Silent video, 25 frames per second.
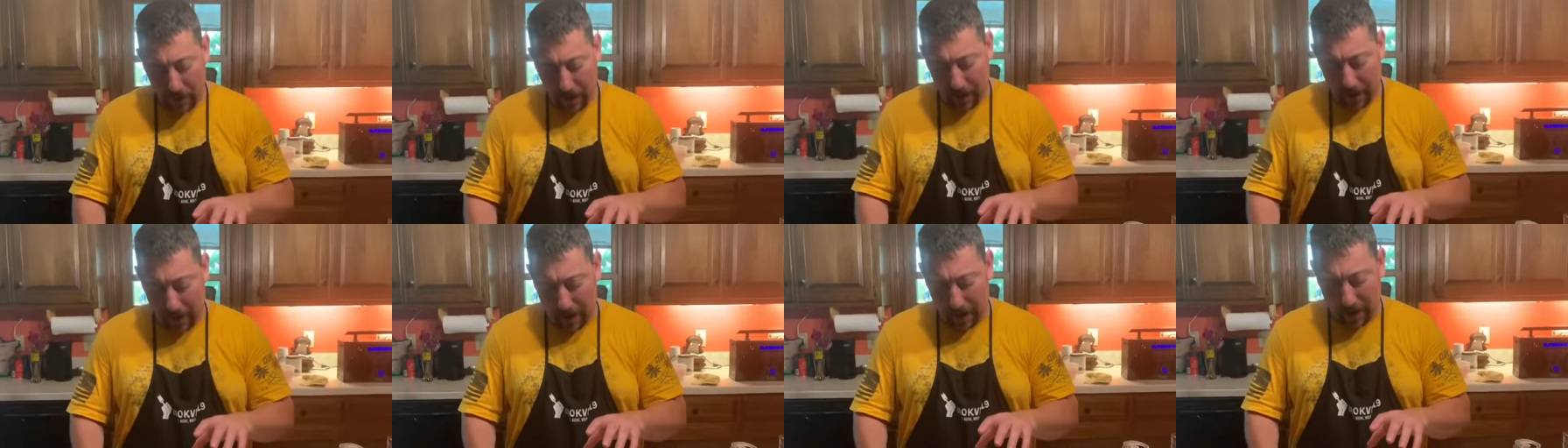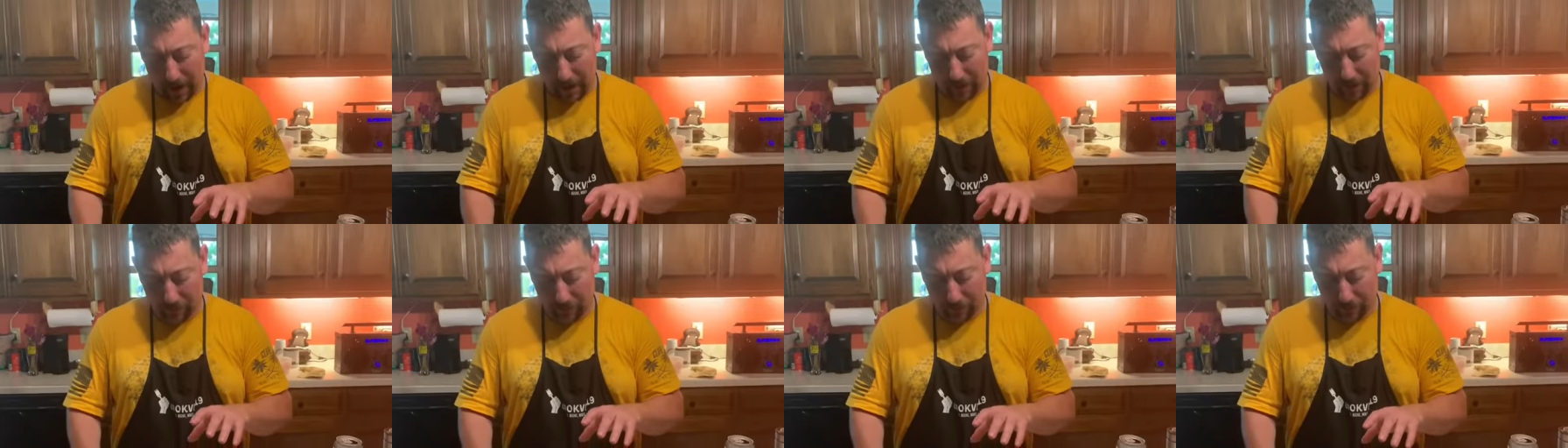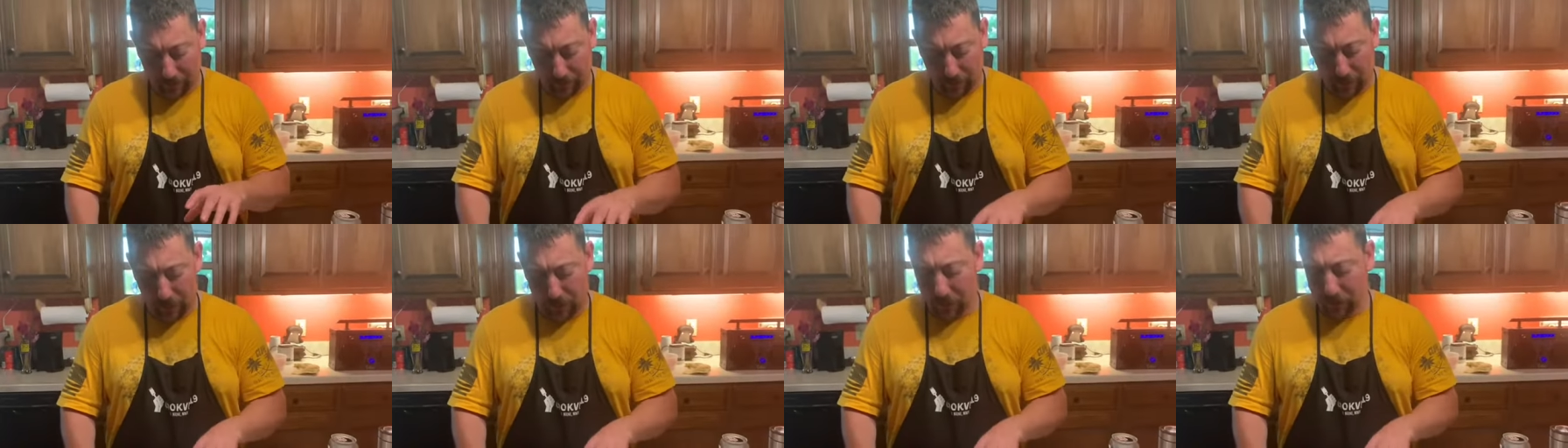And
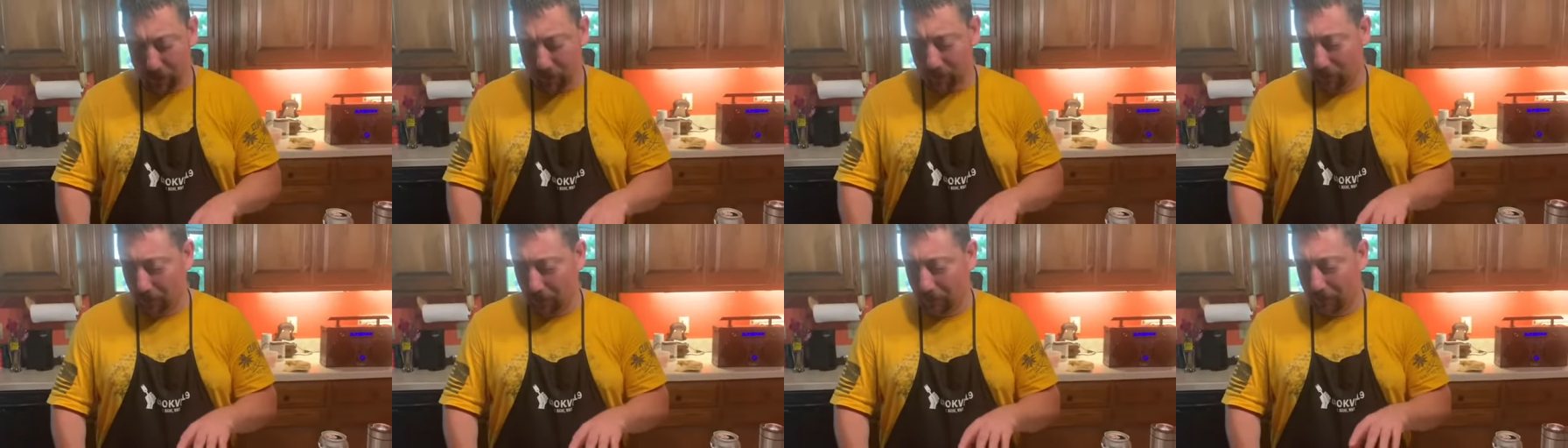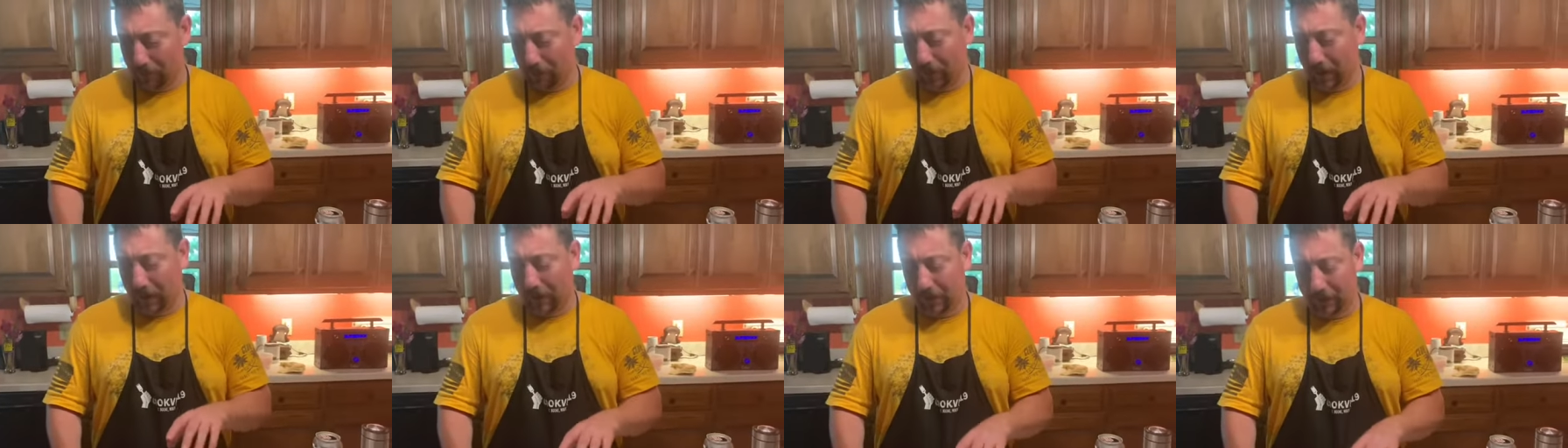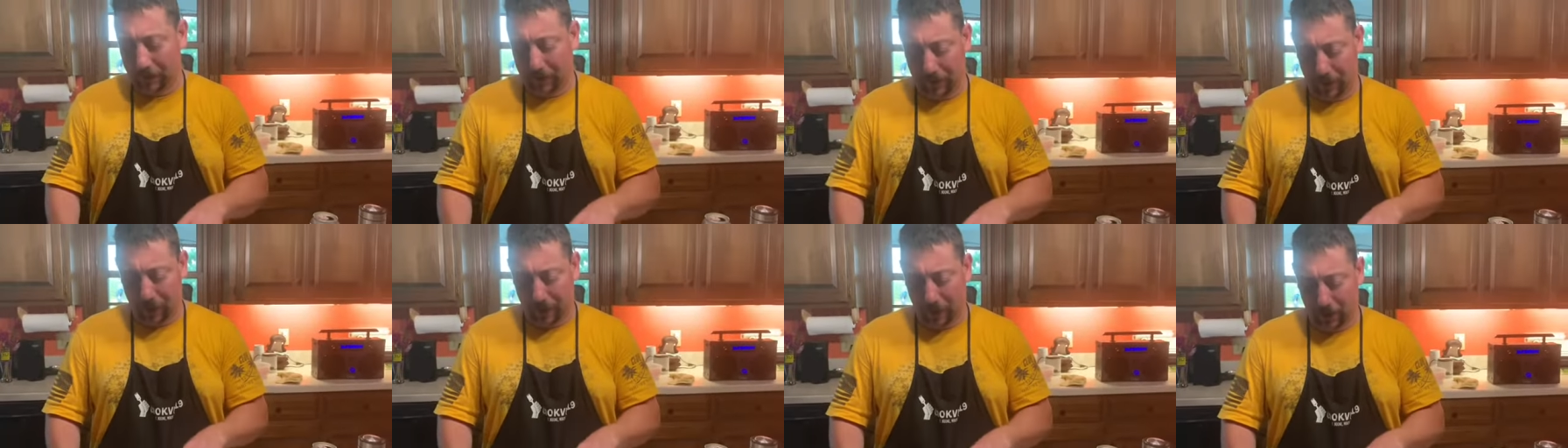fresh from my
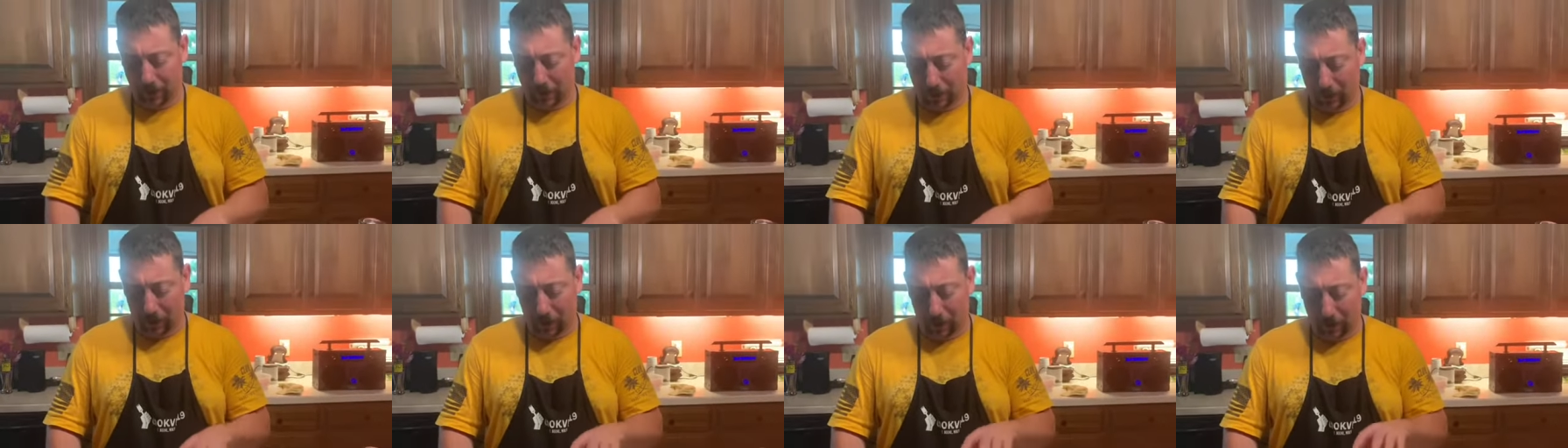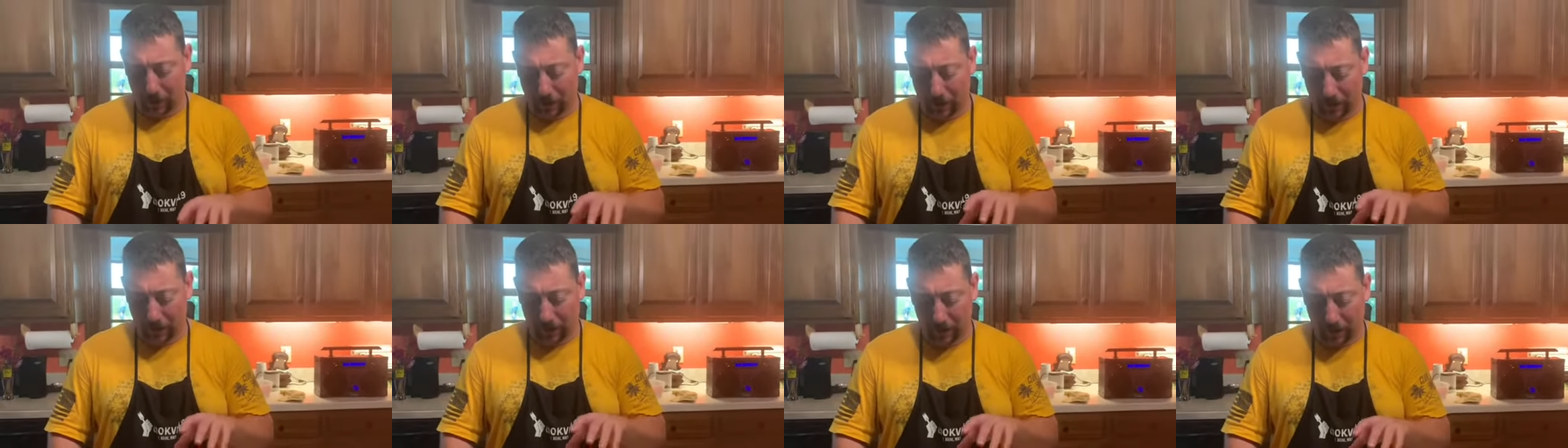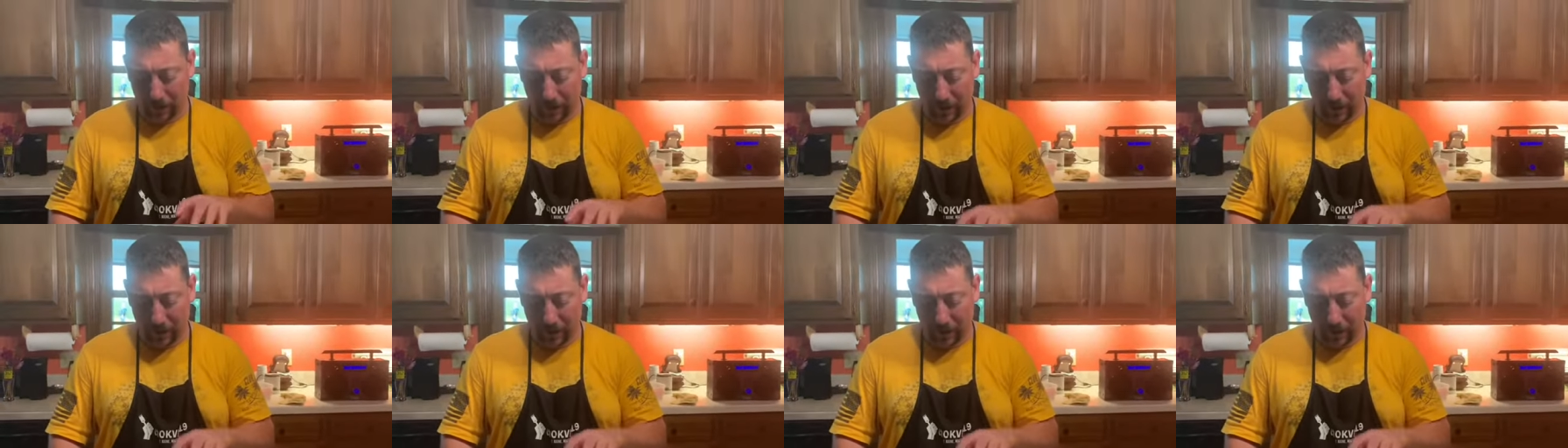container garden,